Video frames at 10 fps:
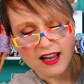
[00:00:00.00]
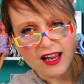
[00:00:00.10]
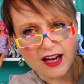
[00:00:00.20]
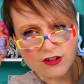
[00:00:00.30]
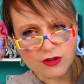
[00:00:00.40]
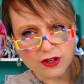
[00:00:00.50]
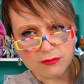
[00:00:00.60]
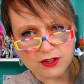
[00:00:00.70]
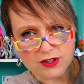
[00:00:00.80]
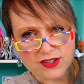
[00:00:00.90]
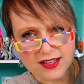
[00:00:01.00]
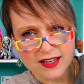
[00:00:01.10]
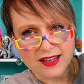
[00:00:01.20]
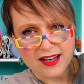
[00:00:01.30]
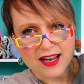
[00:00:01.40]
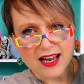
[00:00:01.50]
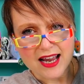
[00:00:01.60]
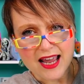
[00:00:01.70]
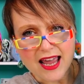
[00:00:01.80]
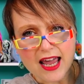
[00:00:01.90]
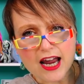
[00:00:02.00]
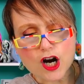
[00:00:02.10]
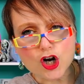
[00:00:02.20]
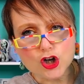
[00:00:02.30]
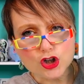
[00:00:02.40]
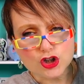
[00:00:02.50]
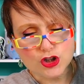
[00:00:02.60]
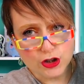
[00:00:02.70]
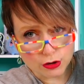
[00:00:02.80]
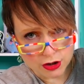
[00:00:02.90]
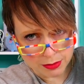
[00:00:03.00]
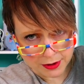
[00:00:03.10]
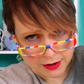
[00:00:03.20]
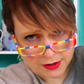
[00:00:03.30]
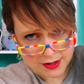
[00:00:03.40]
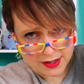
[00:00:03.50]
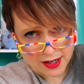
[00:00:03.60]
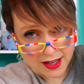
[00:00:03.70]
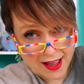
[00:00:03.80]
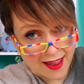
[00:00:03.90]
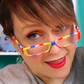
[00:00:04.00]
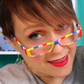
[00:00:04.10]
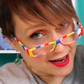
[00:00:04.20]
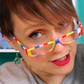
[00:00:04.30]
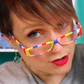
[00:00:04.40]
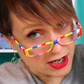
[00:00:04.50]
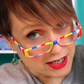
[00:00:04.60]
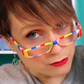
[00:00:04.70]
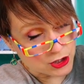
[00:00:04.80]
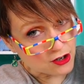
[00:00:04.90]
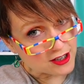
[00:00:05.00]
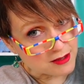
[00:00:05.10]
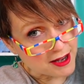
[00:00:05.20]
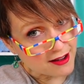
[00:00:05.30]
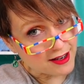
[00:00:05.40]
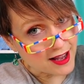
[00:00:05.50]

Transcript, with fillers: Hairdorables, hair doodables. That's right, we talked about